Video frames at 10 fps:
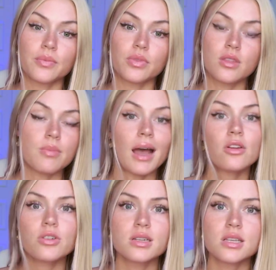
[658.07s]
the
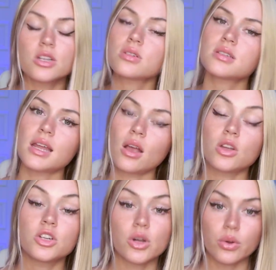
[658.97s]
boundaries that you're setting
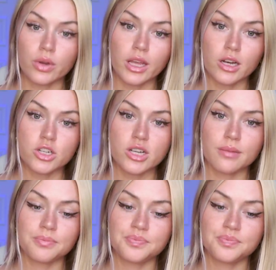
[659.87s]
on your own energy.